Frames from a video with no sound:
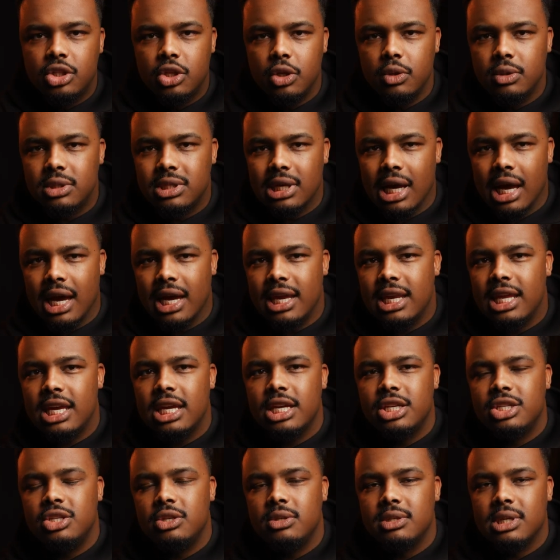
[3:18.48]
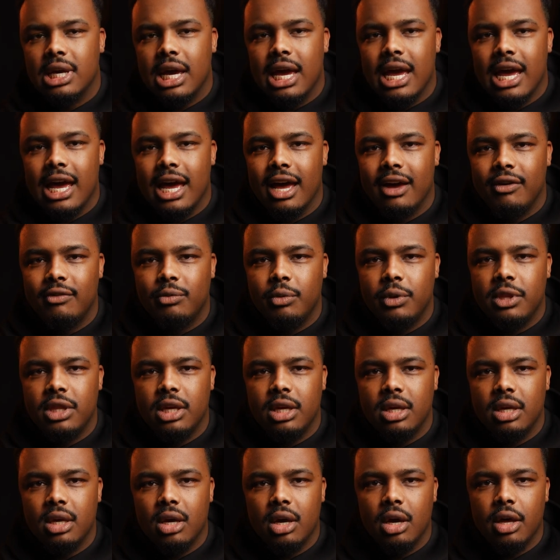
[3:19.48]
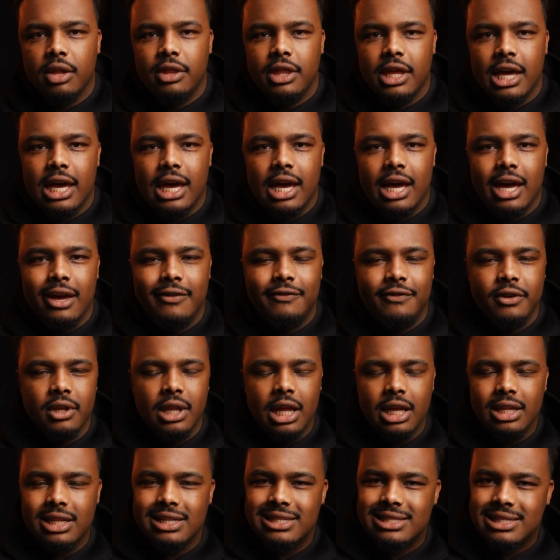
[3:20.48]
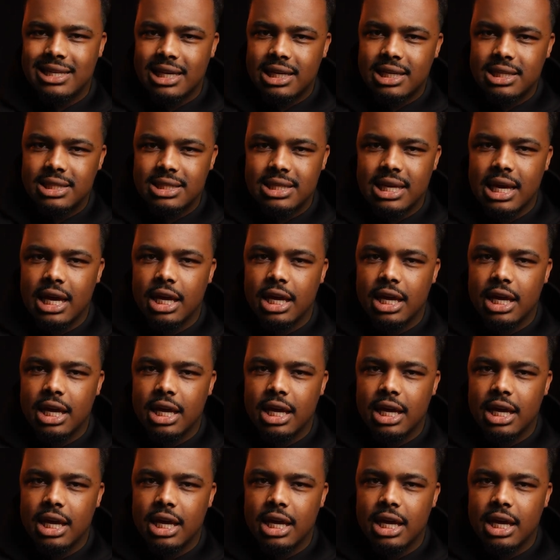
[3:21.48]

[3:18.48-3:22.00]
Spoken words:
Two tiny issues I have with it are that I feel like the seconds